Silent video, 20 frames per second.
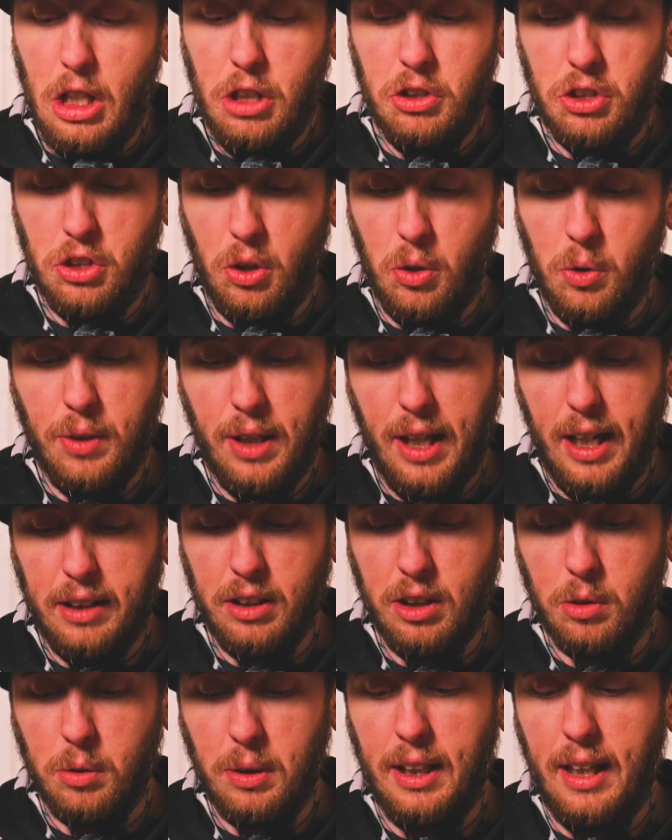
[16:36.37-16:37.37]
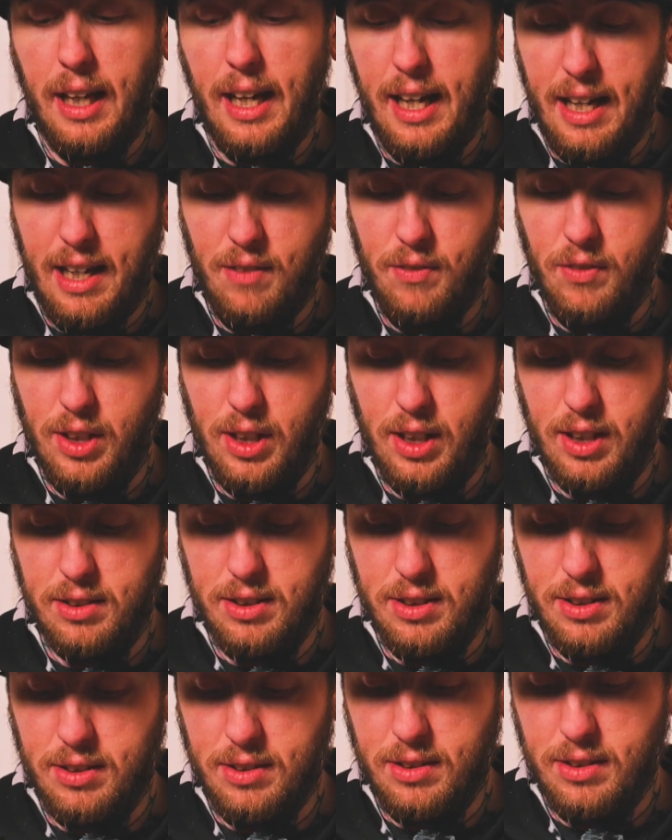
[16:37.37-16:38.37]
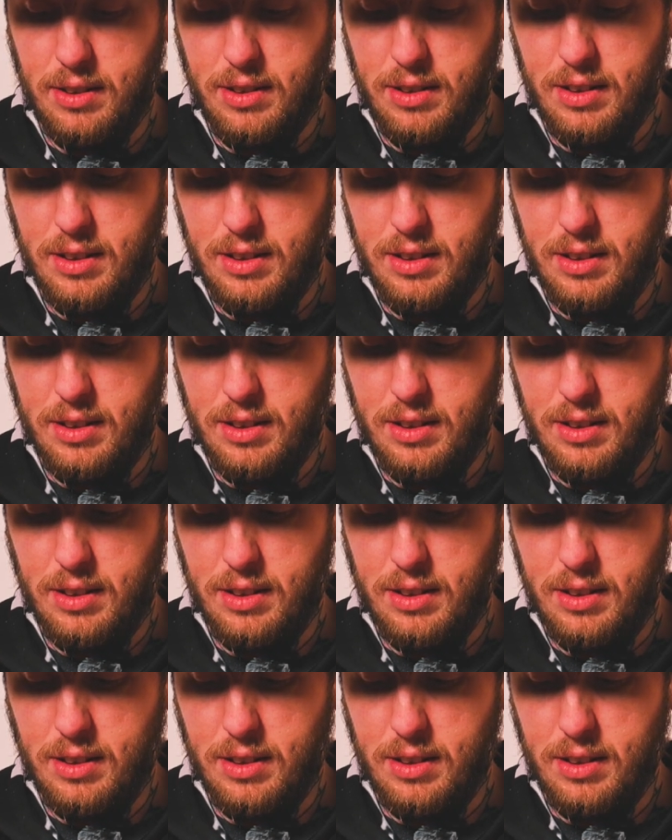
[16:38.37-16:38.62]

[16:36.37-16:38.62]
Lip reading: so that you can have this